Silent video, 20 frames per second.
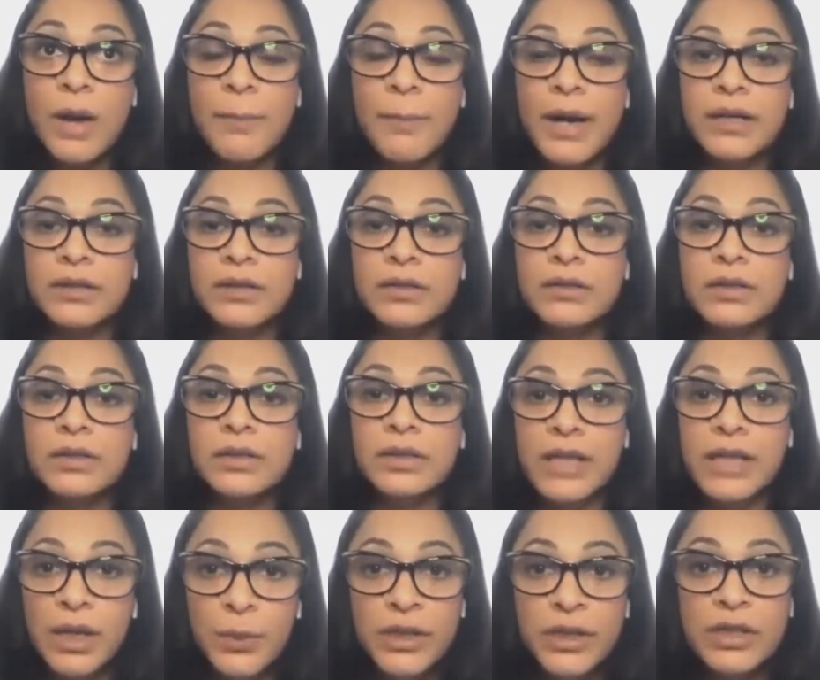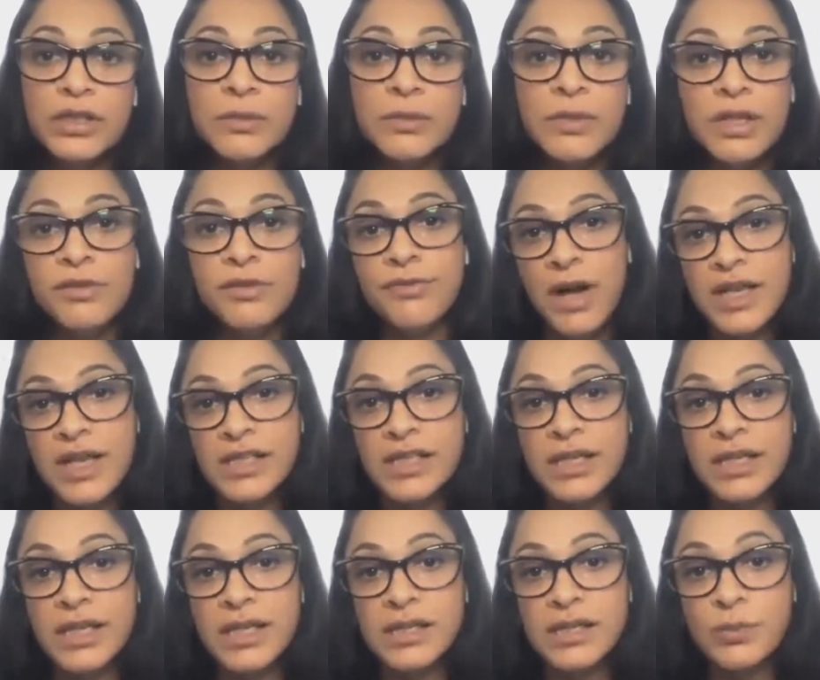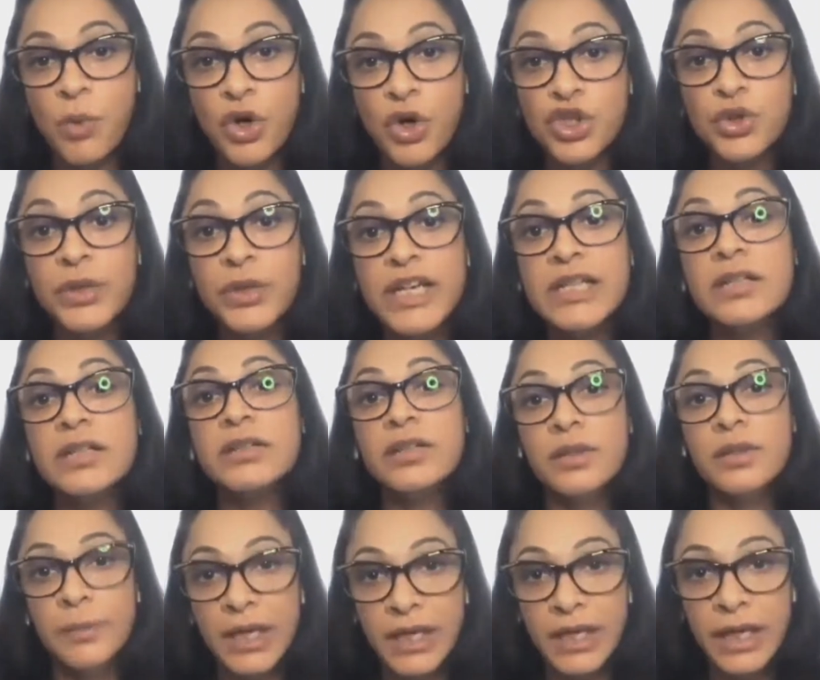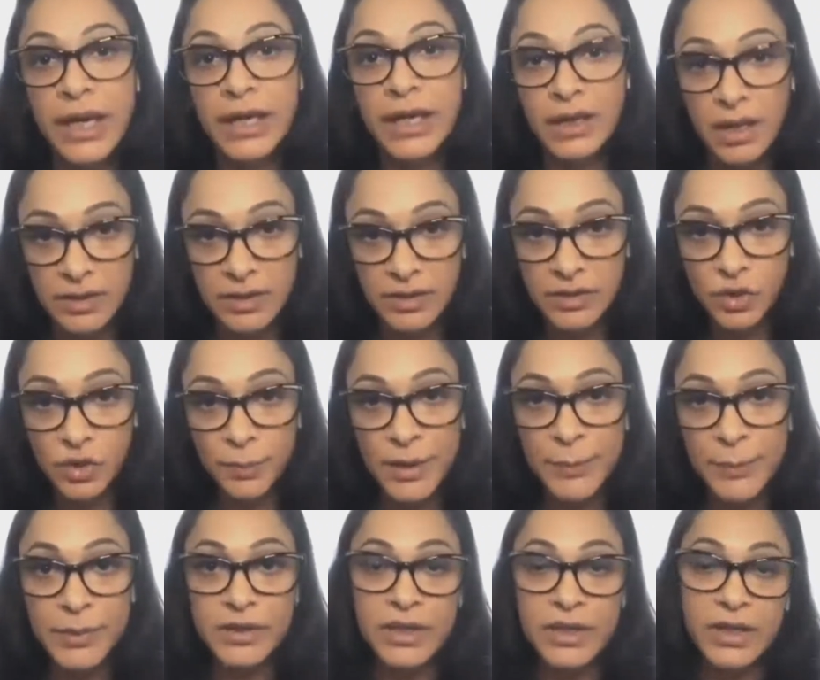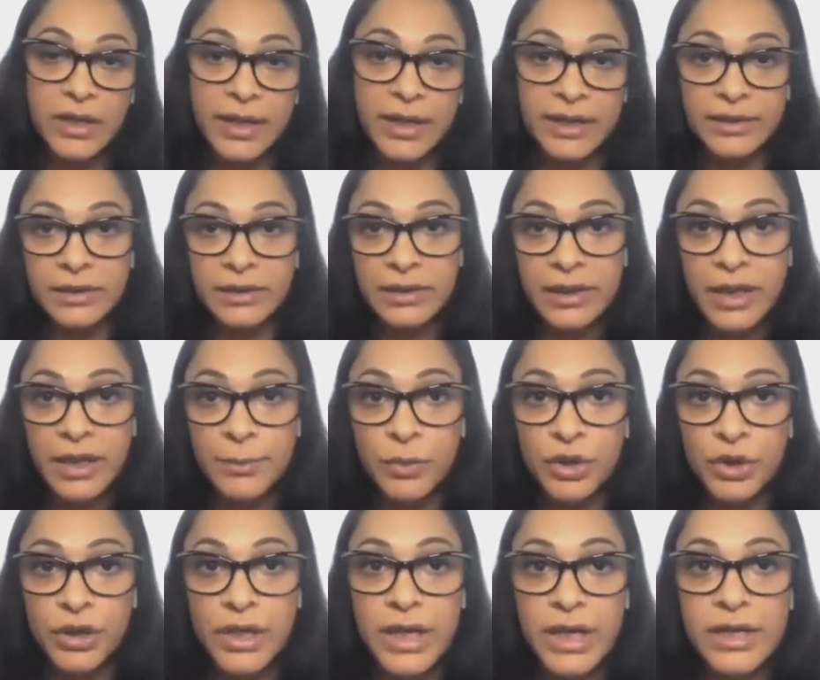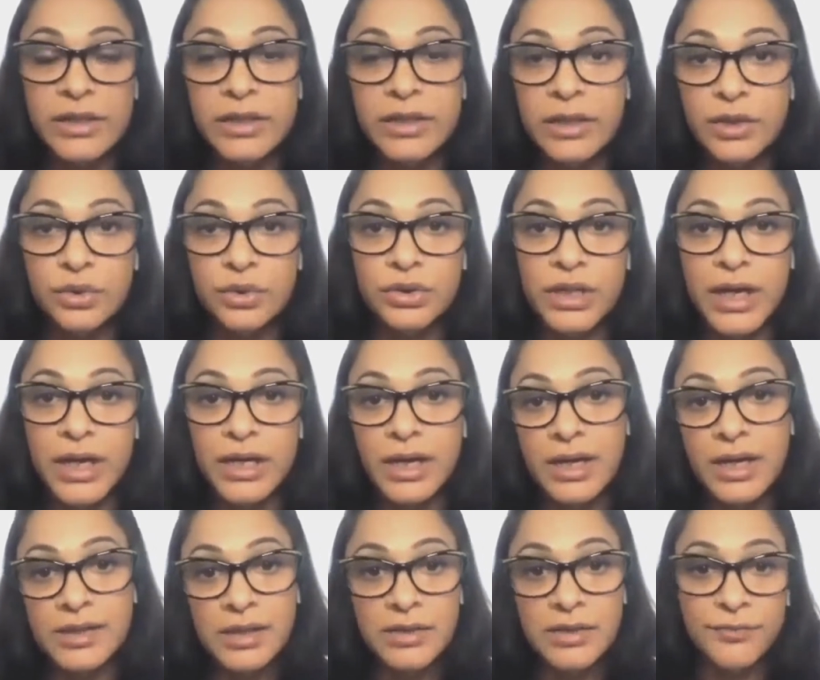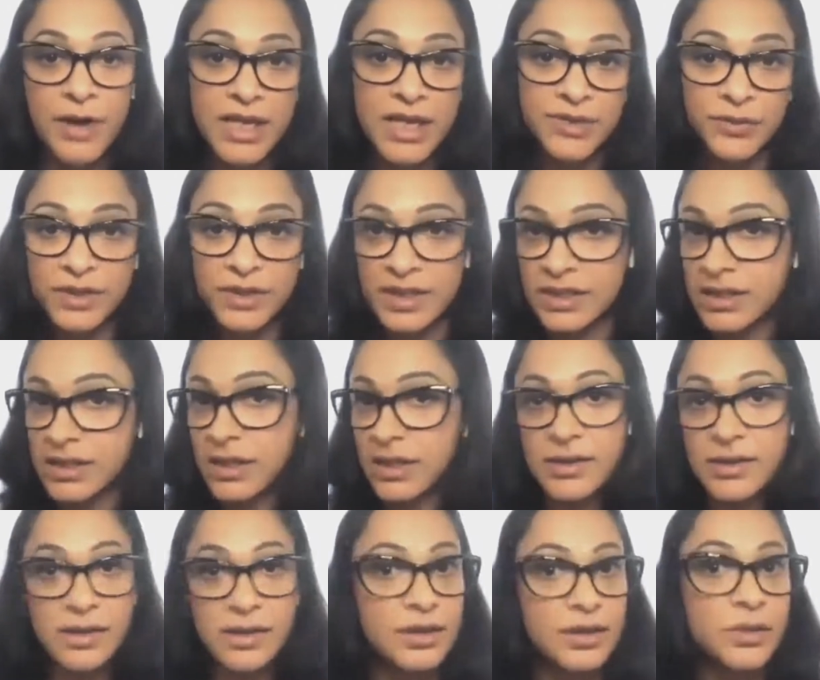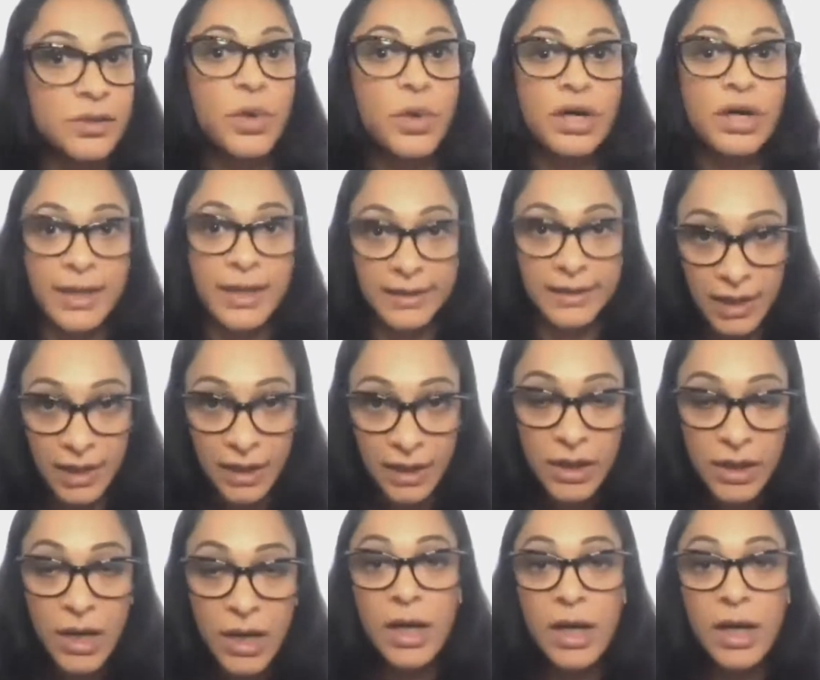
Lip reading: But the thing with intermittent fasting is what you eat in the remaining 8 hours. So people think again that they can put in anything into the 8 hours and fast for 16 hours. It doesn't work like that.